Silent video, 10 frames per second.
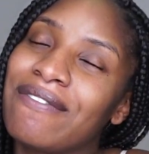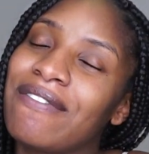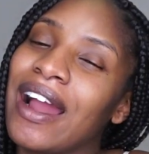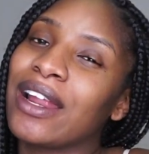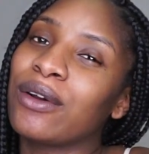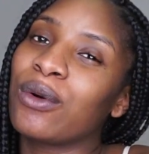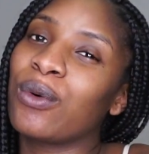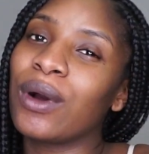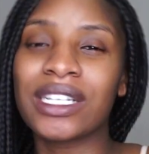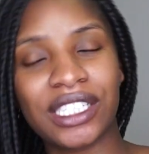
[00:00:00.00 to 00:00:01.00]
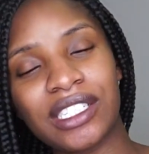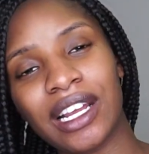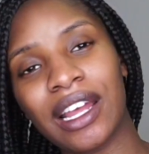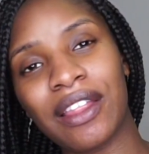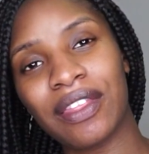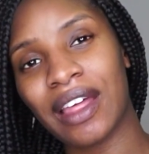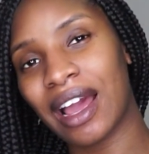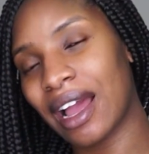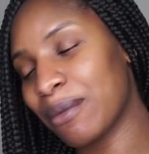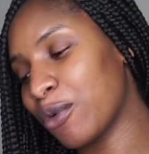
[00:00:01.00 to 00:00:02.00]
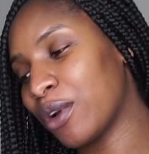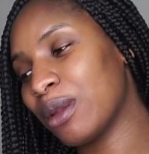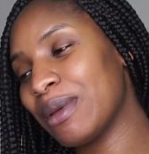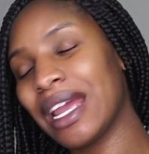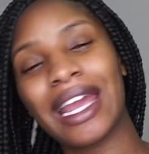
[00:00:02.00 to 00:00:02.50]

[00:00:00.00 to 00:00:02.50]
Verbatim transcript: final question that I'm going to be